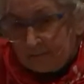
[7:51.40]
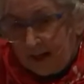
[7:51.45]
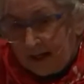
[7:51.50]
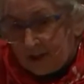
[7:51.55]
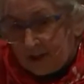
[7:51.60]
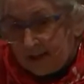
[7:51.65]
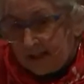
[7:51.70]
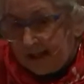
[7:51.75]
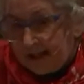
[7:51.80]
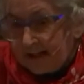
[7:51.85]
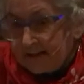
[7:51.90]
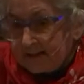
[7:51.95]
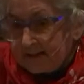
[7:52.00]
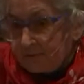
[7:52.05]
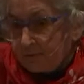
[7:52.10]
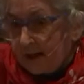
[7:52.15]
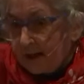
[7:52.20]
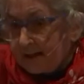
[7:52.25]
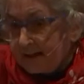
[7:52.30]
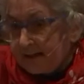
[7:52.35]
marshlands
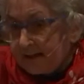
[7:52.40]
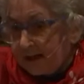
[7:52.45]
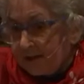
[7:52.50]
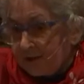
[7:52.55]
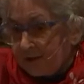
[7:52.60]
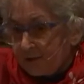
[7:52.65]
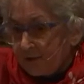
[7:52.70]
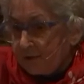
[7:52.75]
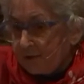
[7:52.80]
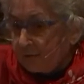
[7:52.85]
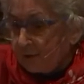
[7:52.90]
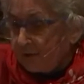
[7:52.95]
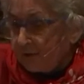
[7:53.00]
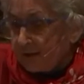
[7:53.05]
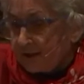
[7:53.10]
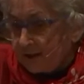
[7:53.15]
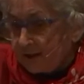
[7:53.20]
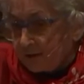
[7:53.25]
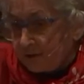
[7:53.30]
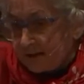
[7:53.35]
right down through the river
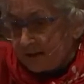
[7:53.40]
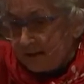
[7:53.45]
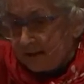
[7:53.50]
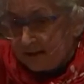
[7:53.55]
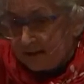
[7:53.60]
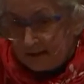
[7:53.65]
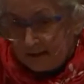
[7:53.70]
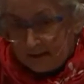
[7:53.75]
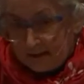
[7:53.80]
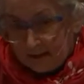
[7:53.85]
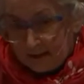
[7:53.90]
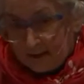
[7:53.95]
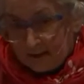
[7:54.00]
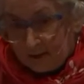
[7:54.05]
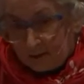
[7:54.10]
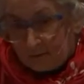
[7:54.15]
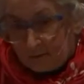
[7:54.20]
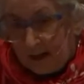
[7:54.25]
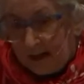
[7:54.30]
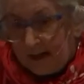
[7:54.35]
delta,
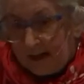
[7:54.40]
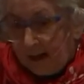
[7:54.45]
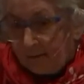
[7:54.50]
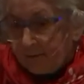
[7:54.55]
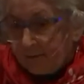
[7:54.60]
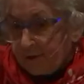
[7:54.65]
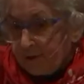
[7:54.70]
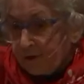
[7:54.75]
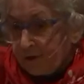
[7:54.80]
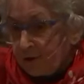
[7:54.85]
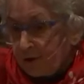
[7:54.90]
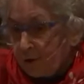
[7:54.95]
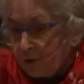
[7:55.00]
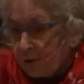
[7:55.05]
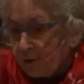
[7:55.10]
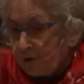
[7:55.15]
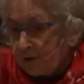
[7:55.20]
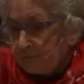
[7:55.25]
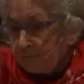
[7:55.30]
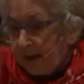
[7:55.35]
right up through the
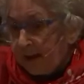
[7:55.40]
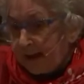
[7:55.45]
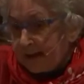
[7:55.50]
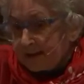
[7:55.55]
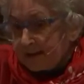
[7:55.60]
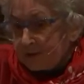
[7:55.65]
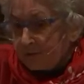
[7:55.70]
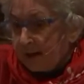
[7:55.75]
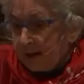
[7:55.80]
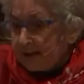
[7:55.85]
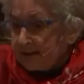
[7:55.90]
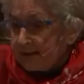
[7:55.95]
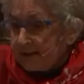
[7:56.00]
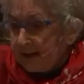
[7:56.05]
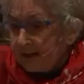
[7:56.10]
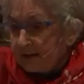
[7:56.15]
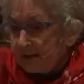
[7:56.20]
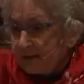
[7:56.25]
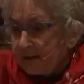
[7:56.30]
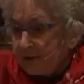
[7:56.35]
northern banks, right
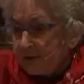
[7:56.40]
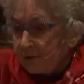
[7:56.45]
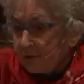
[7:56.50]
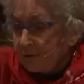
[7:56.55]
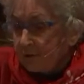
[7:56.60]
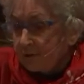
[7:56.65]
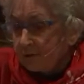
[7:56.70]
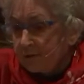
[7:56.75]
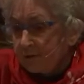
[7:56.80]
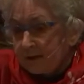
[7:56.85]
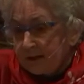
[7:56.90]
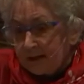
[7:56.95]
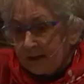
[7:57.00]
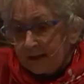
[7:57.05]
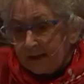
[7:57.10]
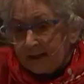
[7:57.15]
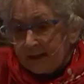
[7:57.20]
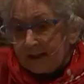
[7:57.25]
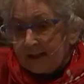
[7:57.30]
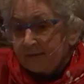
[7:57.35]
down through
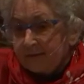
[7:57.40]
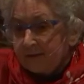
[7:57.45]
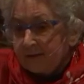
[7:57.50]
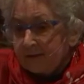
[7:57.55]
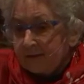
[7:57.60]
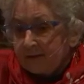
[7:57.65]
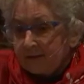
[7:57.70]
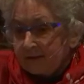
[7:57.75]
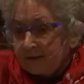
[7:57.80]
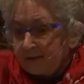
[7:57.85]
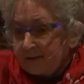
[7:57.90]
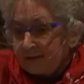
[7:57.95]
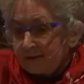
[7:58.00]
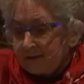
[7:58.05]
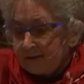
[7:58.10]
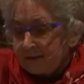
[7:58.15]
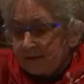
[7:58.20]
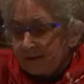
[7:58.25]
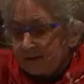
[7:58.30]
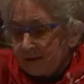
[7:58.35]
even
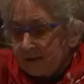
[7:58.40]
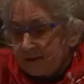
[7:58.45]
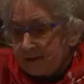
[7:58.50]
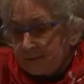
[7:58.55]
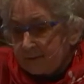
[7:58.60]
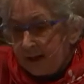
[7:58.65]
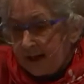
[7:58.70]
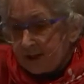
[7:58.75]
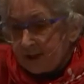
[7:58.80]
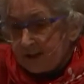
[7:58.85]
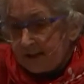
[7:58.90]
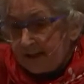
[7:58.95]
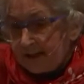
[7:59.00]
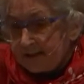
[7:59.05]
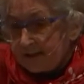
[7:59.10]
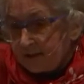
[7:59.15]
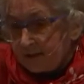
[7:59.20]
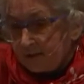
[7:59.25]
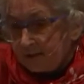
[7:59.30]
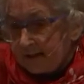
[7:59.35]
those
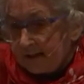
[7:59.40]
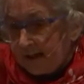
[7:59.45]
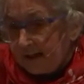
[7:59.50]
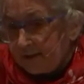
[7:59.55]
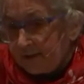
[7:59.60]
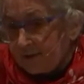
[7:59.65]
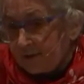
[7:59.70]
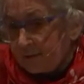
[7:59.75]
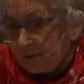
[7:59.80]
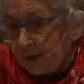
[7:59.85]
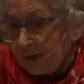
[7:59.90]
marshlands that go down through